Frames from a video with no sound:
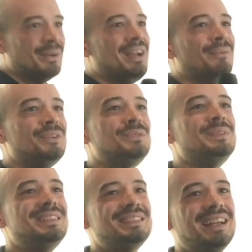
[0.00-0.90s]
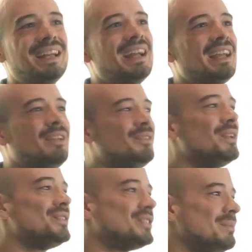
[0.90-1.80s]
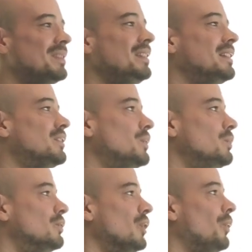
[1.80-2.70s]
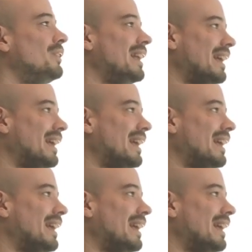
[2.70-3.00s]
Which means that if there's something that you don't